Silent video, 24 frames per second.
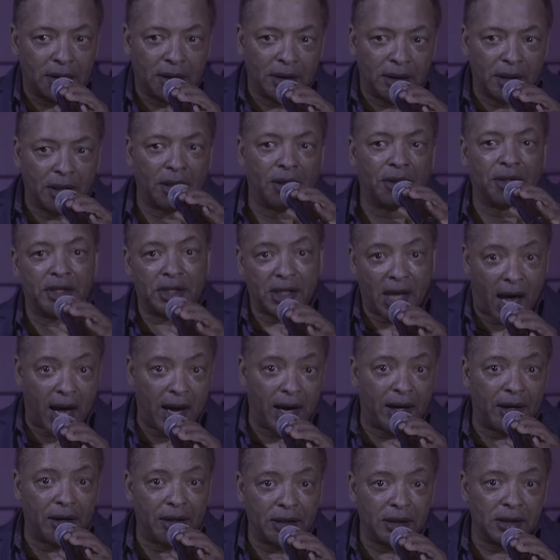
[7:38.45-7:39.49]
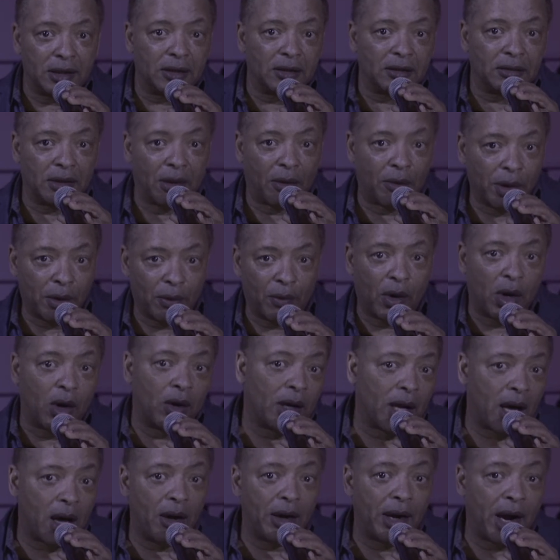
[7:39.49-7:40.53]
the tires that we
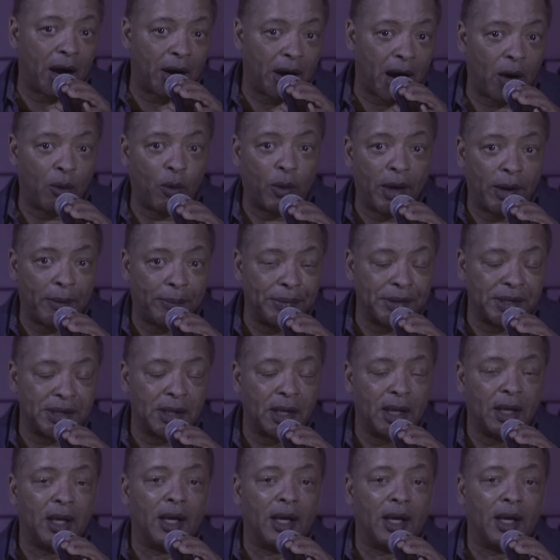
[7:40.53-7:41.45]
roll on our whips,